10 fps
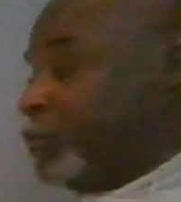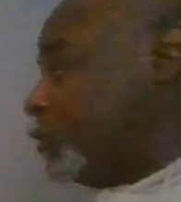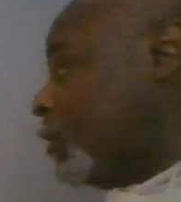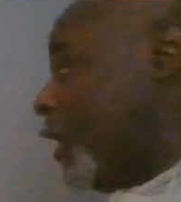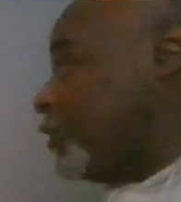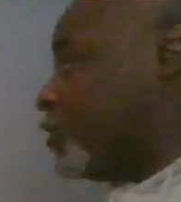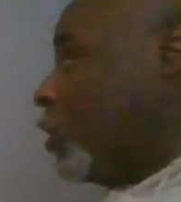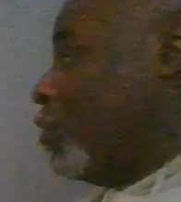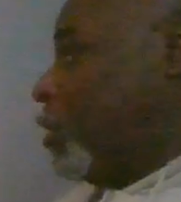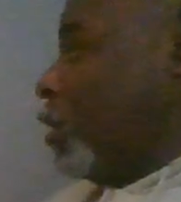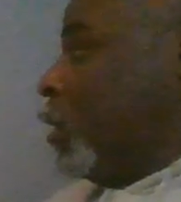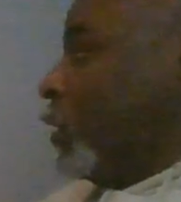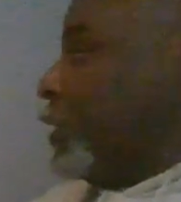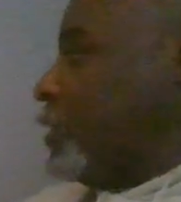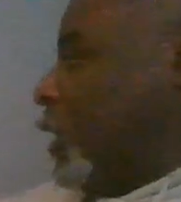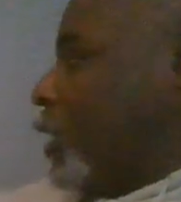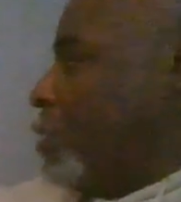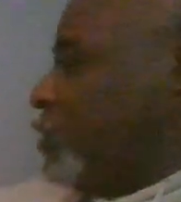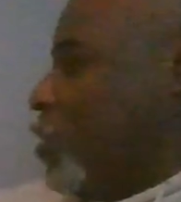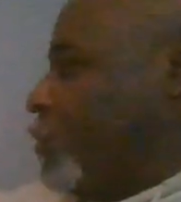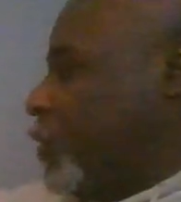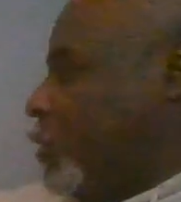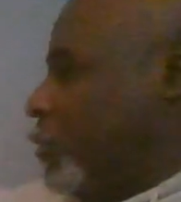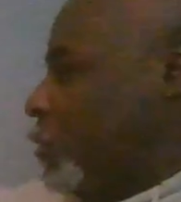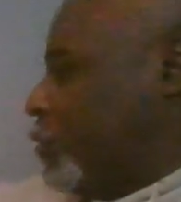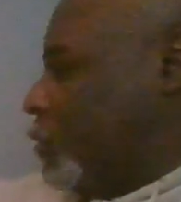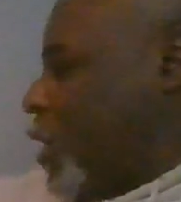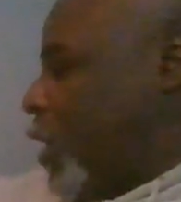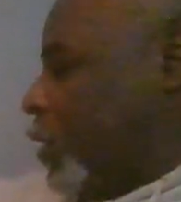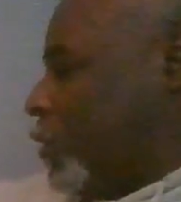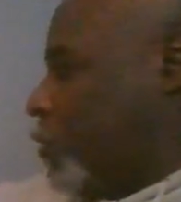All right. So let's say he comes over, right?